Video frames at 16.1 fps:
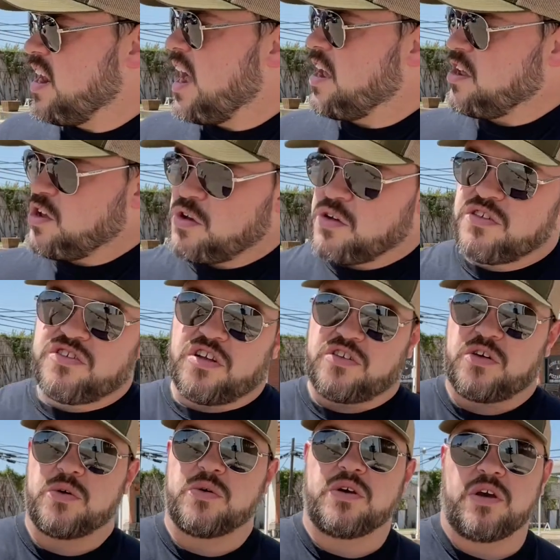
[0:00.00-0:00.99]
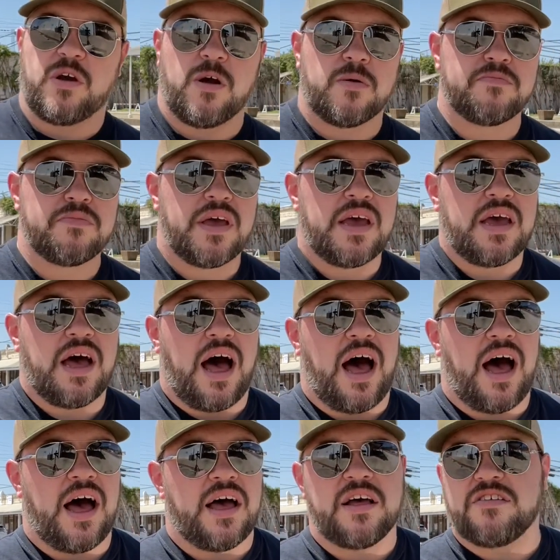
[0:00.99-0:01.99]
I used to do here,
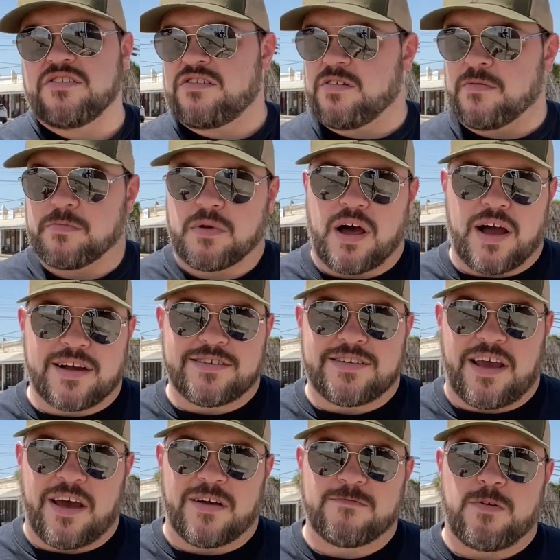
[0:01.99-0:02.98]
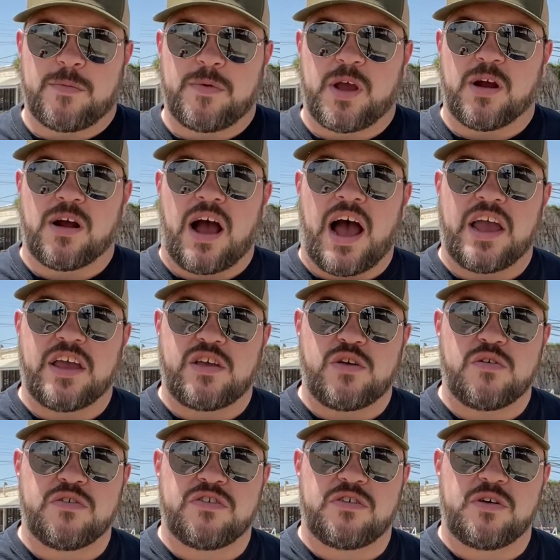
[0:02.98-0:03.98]
just a block down from here, I
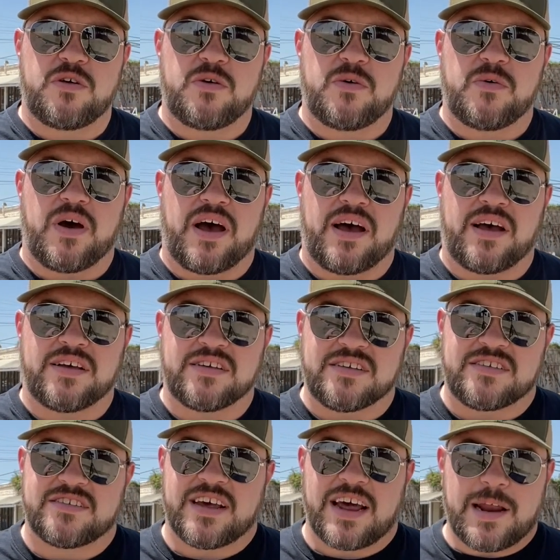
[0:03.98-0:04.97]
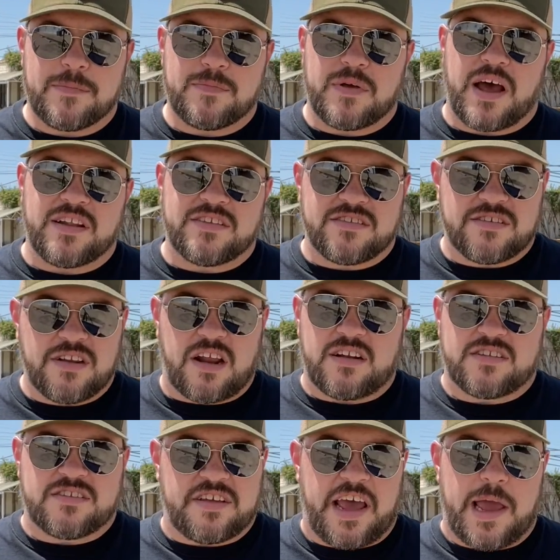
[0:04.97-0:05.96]
used to set up a
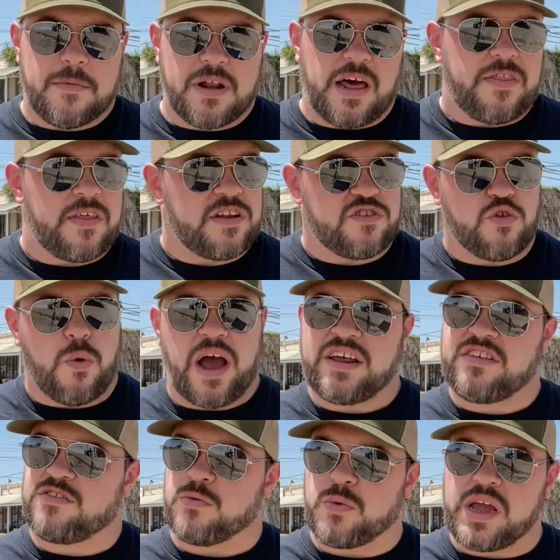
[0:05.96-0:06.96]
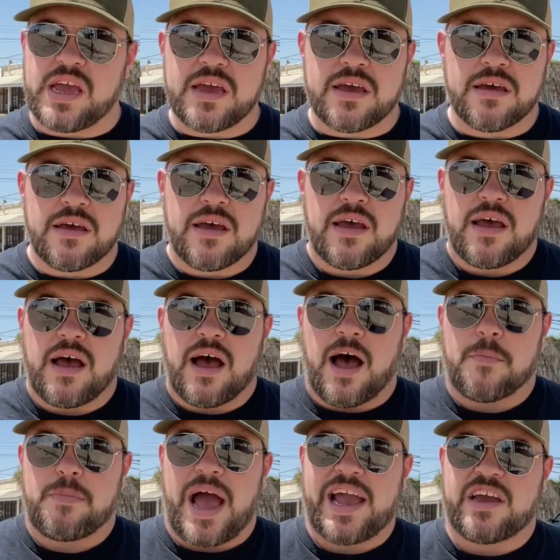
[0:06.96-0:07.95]
little table, I think twice a week.
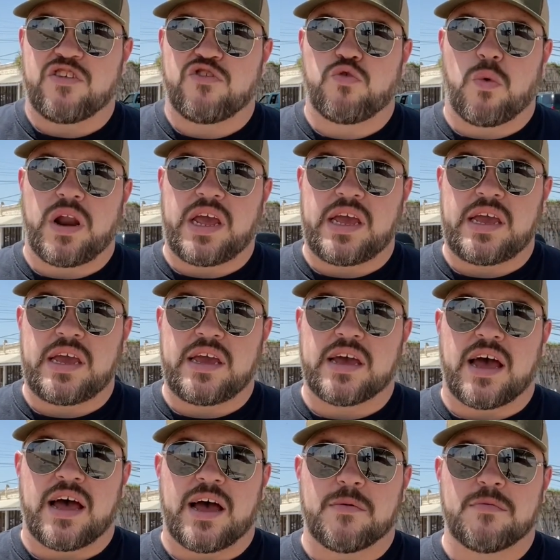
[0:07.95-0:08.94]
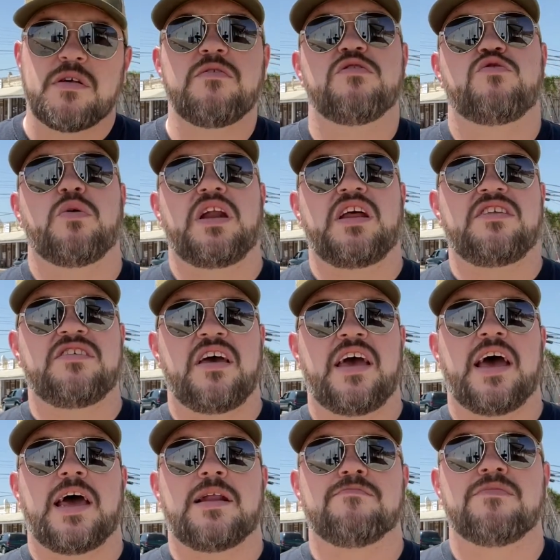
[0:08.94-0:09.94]
Back in I believe it was
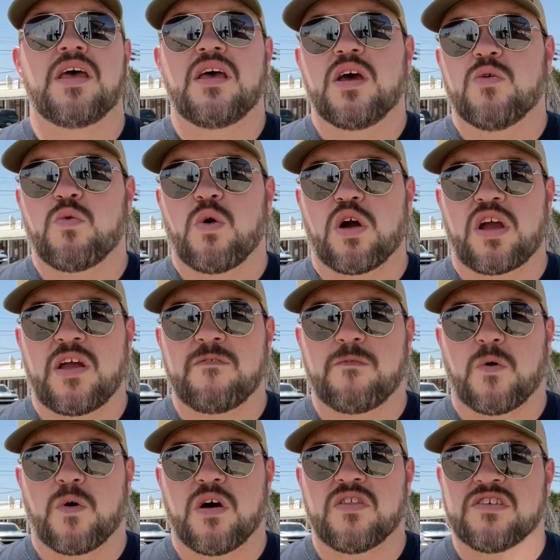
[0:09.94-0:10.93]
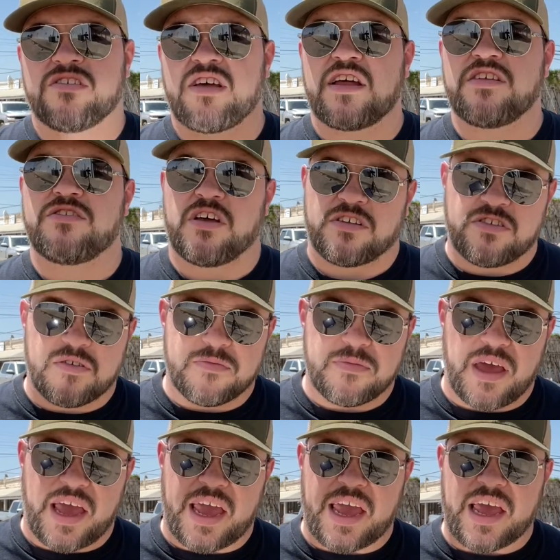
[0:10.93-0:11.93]
2010, working for the census.
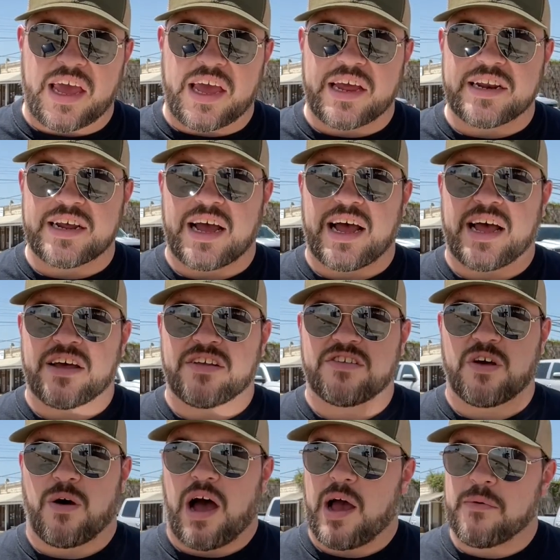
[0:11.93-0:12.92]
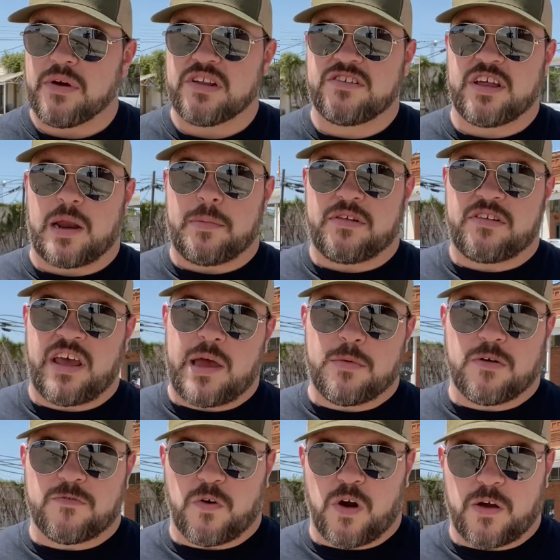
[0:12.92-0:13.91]
And so I would set up a
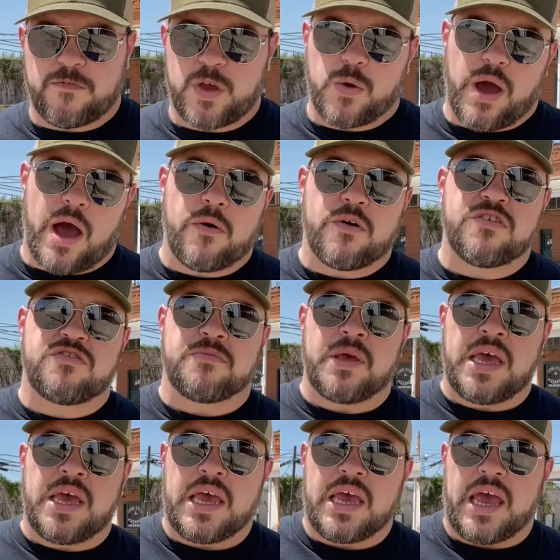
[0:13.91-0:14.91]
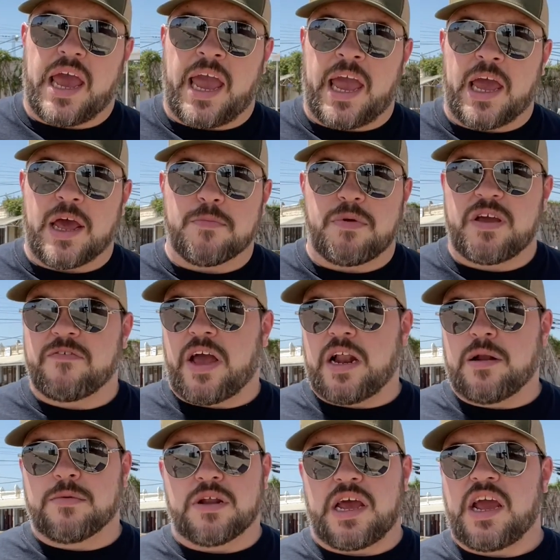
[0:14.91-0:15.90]
table for a few hours and be
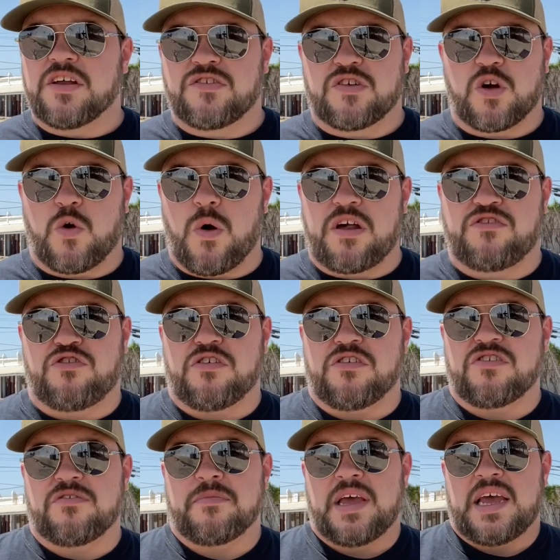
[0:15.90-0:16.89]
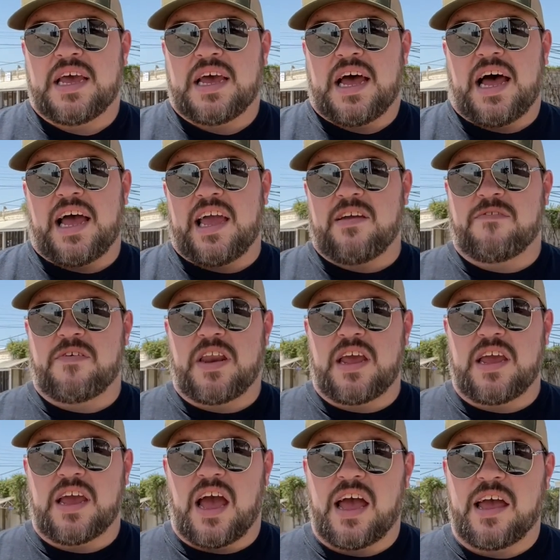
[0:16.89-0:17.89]
available to answer questions. If
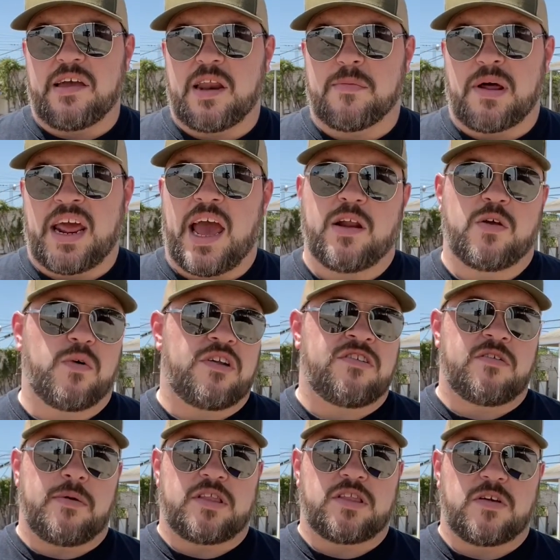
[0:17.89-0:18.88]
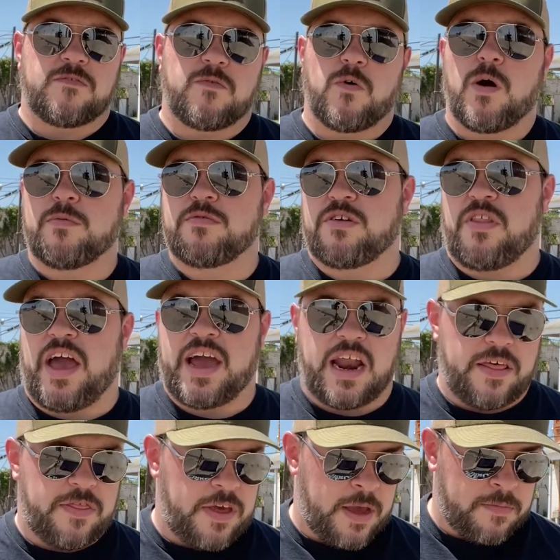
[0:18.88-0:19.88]
anybody had questions about their forms or that
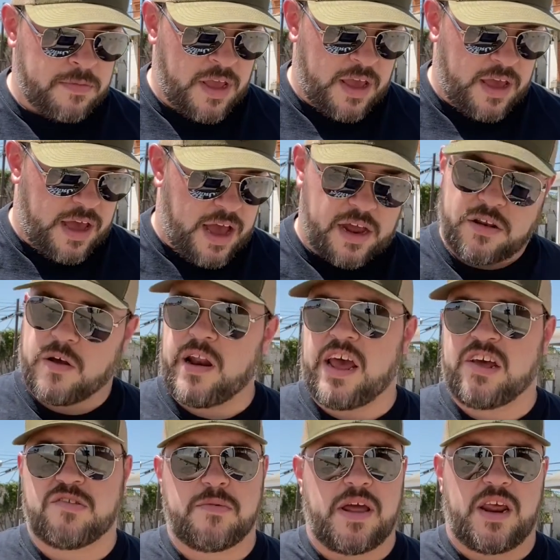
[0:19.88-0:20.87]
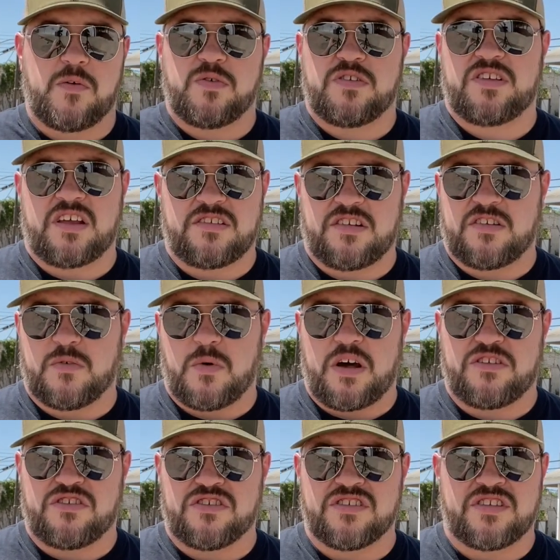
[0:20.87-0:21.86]
kind of thing, don't ask me any census
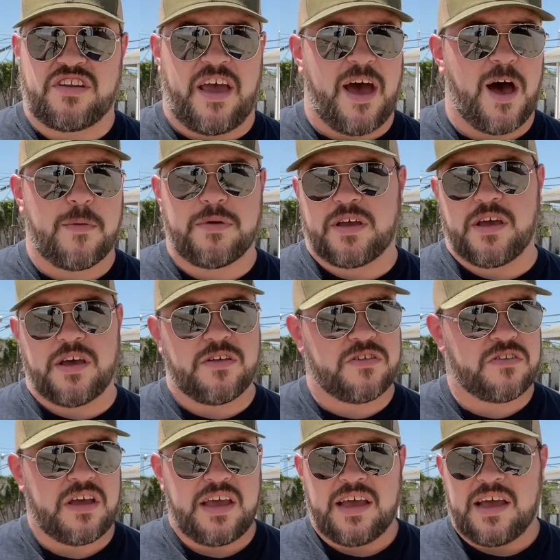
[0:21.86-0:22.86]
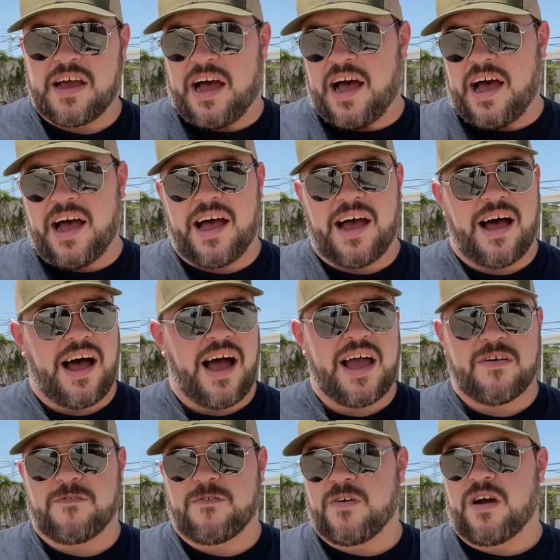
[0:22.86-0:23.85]
questions now because I
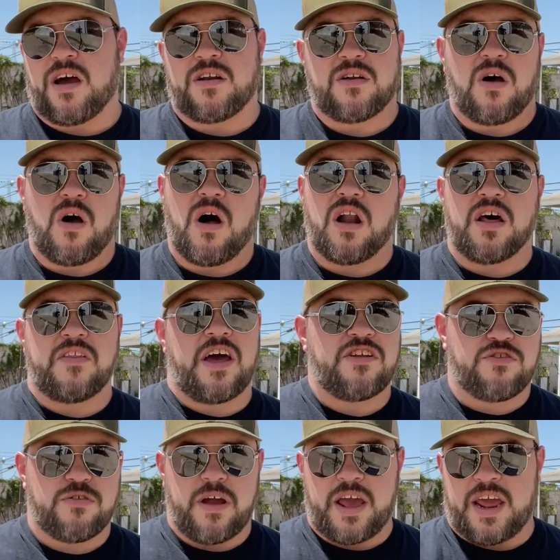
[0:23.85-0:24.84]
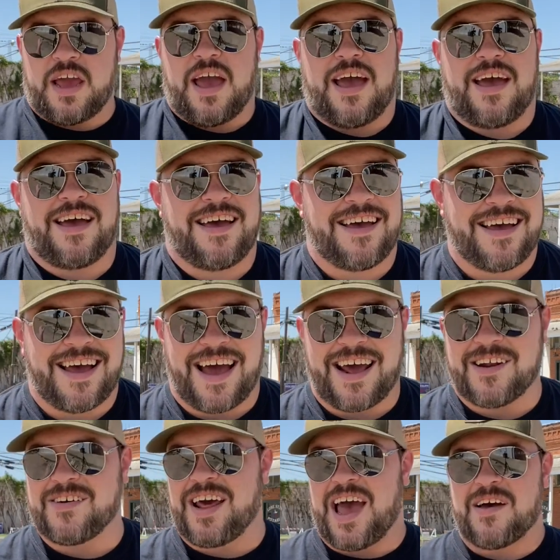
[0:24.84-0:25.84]
have forgotten all of that training. I
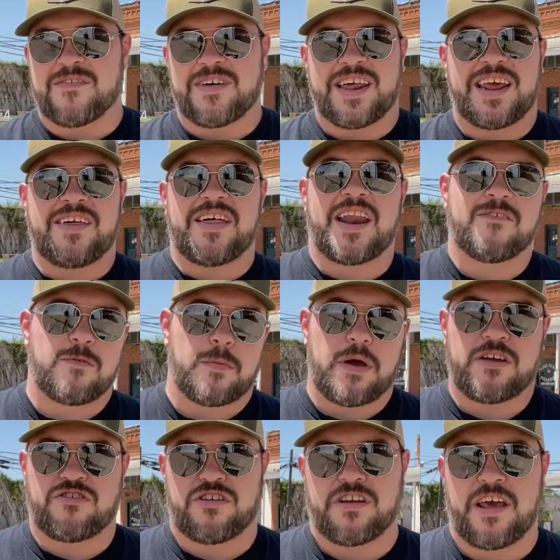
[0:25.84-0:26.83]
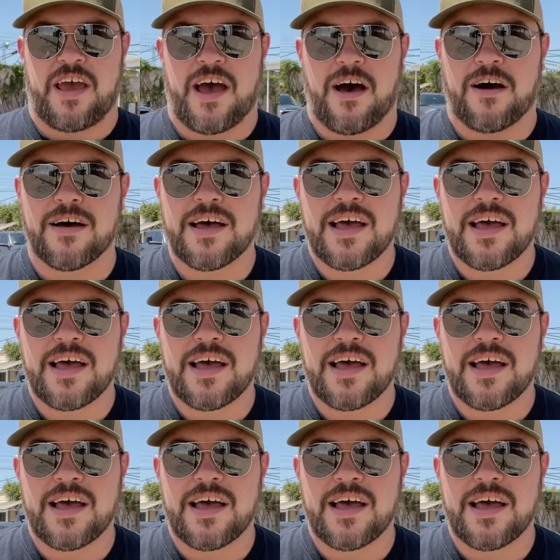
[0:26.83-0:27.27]
don't have any of that information now.